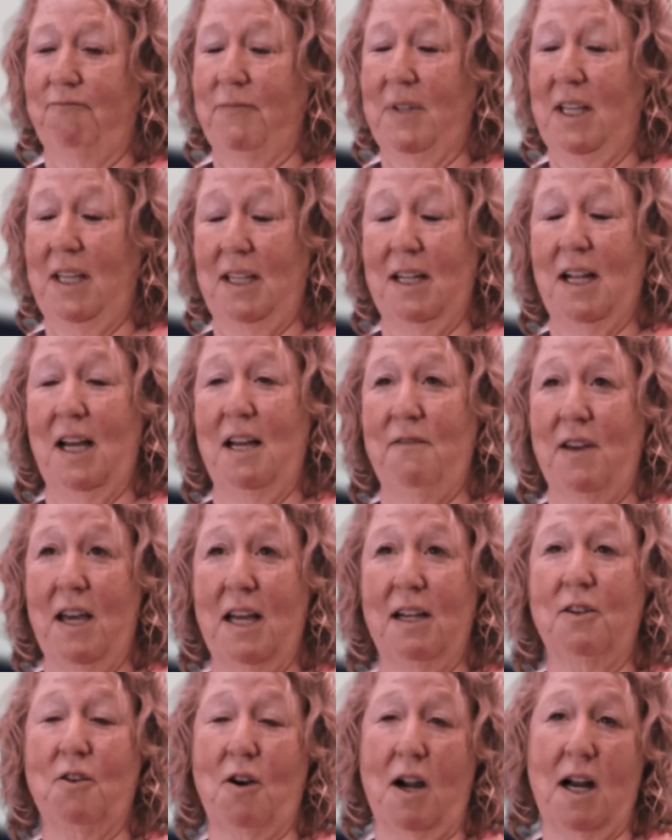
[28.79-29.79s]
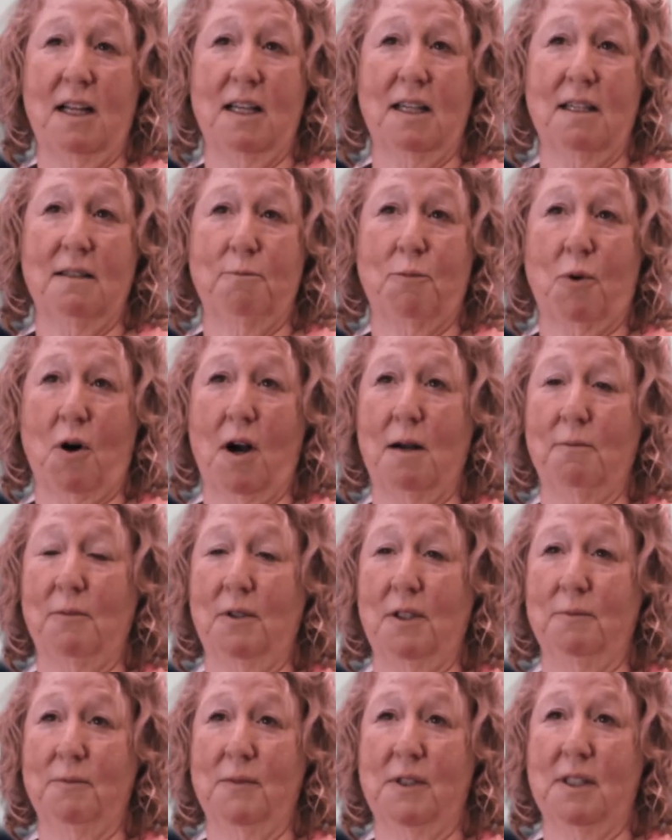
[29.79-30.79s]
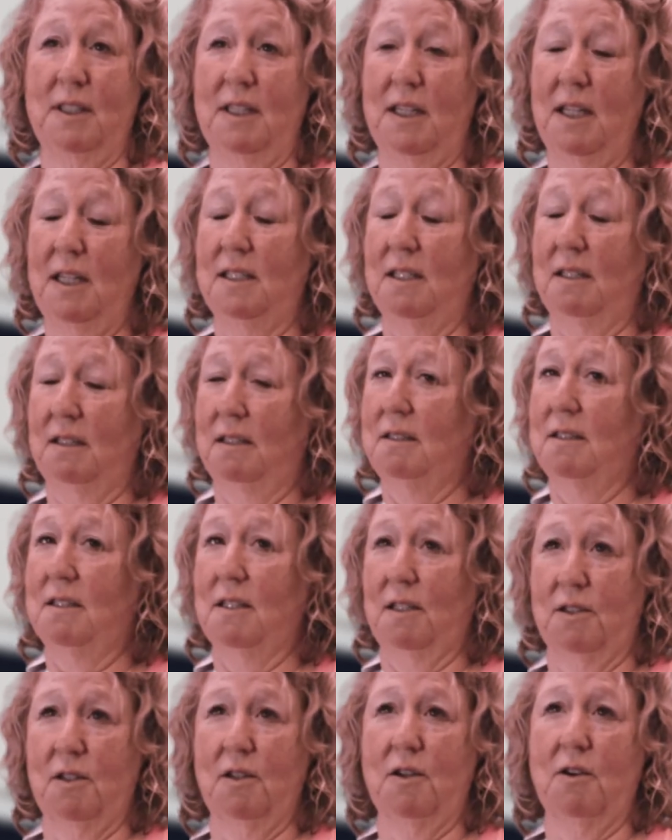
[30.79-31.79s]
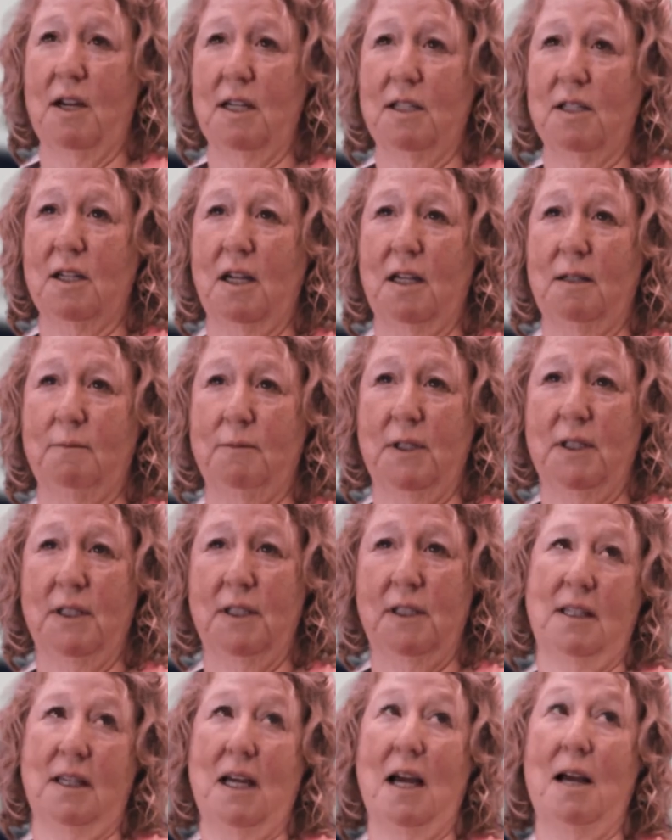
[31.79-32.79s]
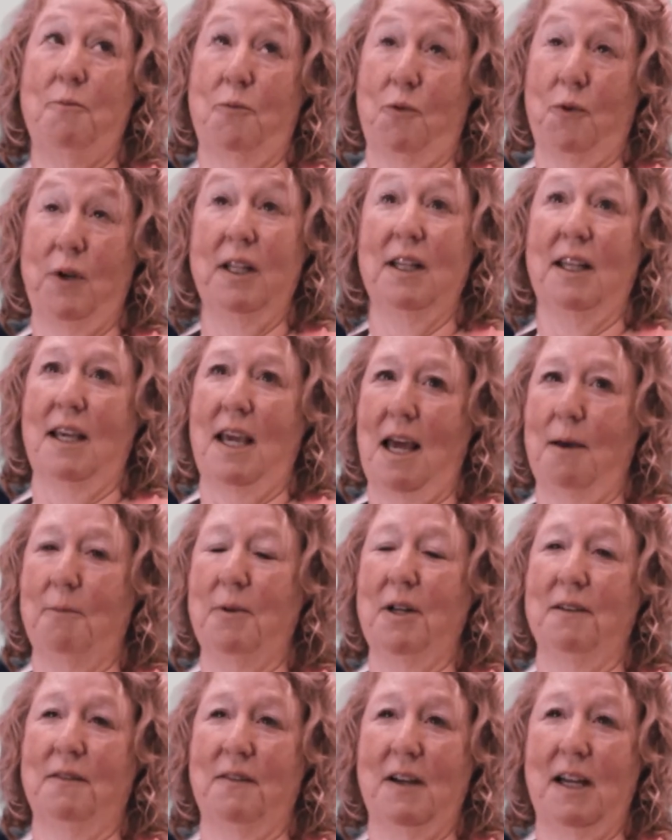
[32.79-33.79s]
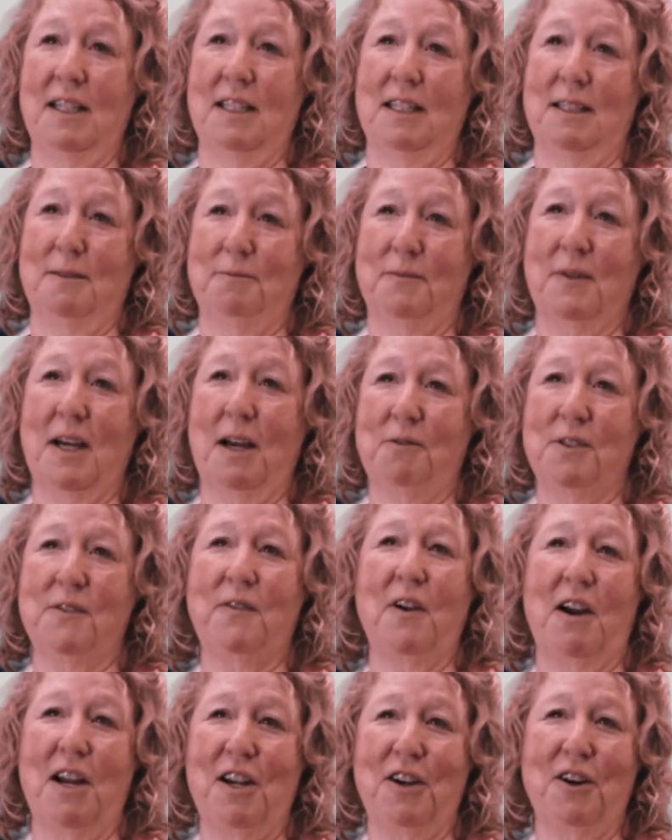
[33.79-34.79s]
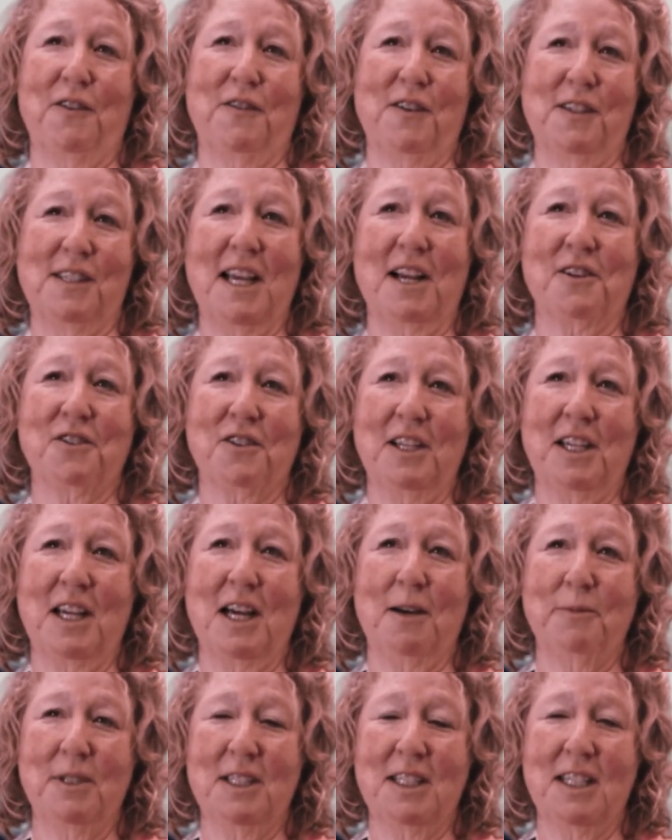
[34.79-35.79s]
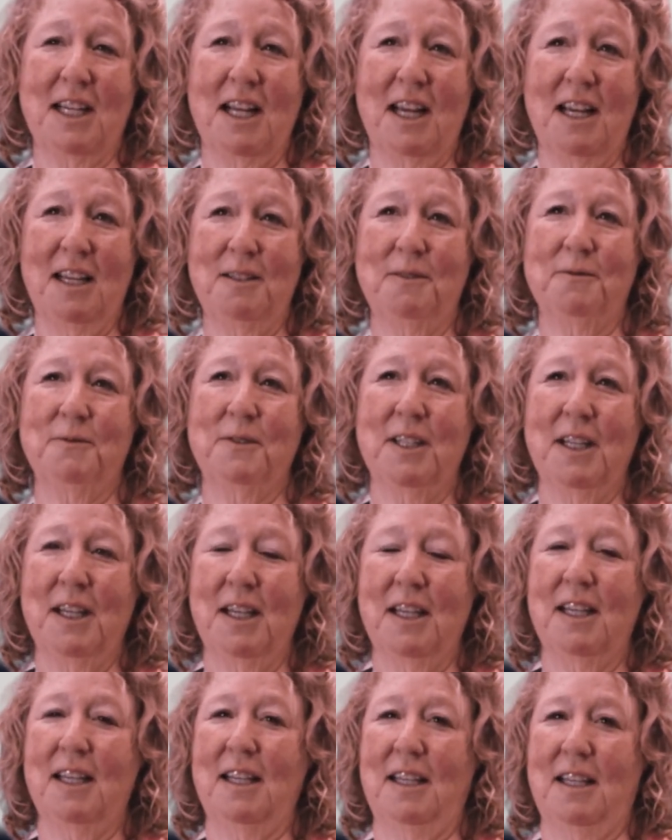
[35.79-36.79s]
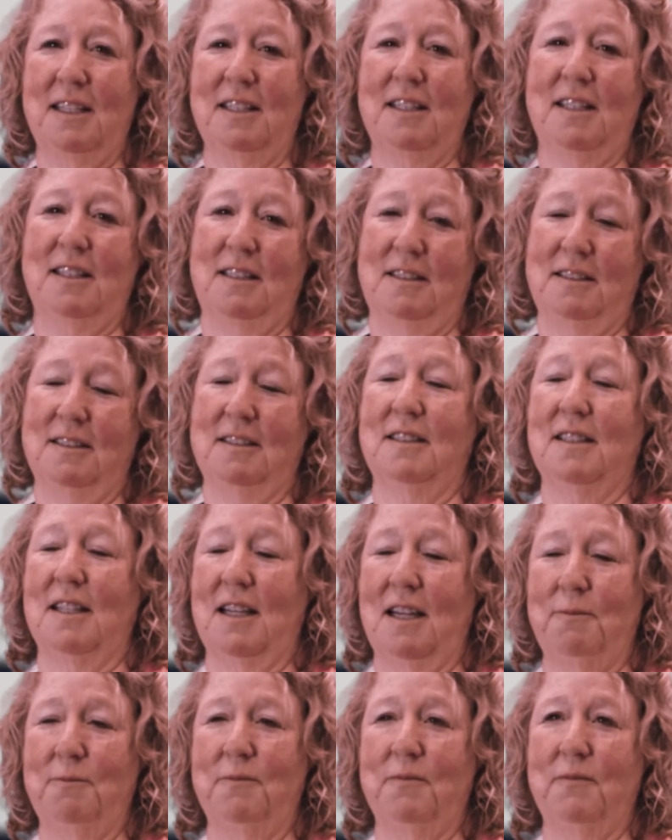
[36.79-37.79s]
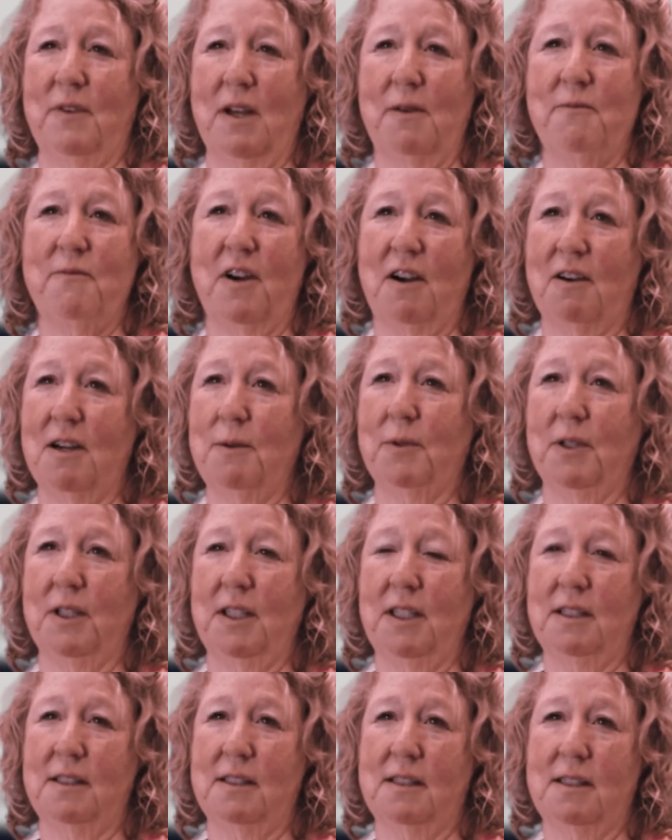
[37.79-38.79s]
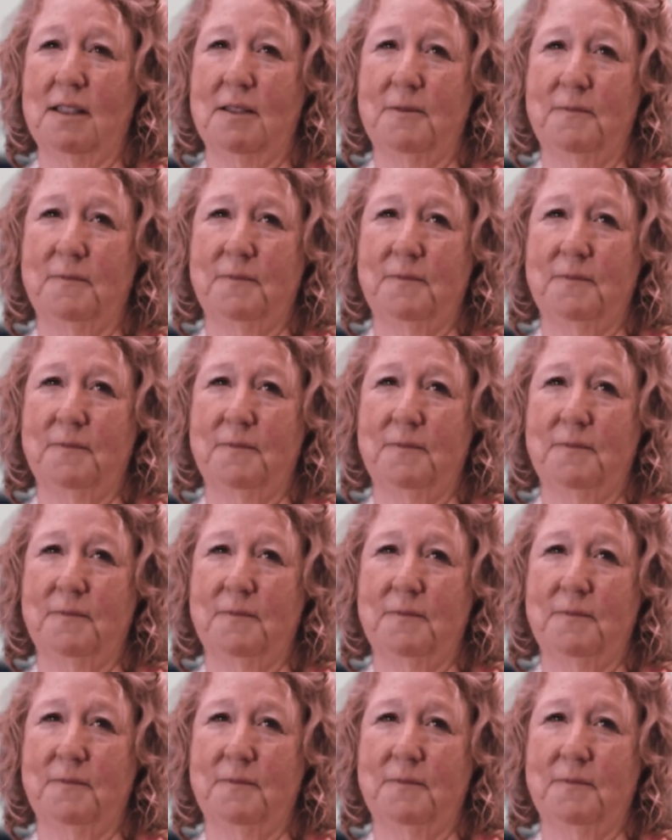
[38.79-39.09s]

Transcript: and I've had chronic problems, and he did such a great job. I'm really happy to find him. I was very nervous actually coming today, and uh, I'm, I'm very mm-hmm. pleased.